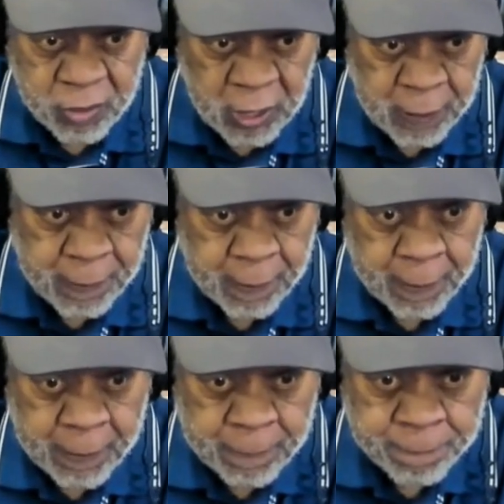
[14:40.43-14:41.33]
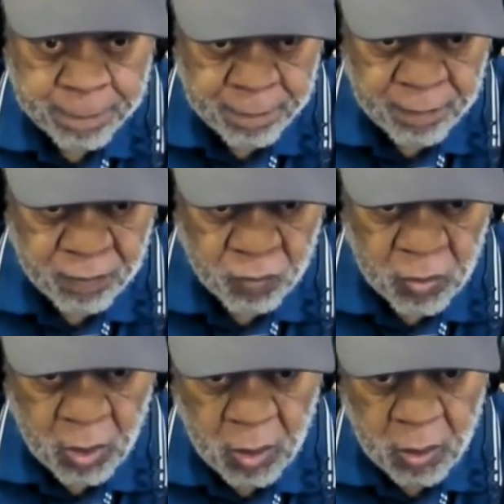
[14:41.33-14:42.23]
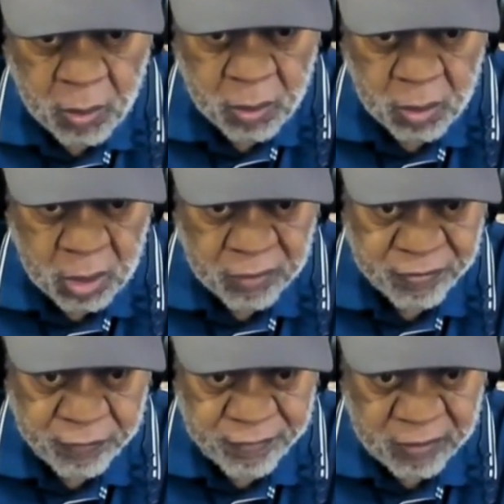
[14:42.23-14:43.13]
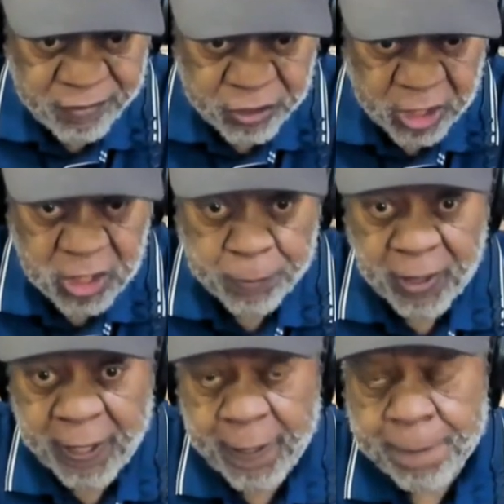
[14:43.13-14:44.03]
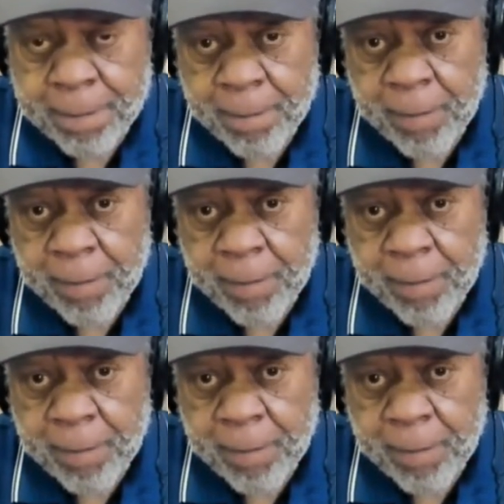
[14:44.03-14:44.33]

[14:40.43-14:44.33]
the, um, the, the Virginia plan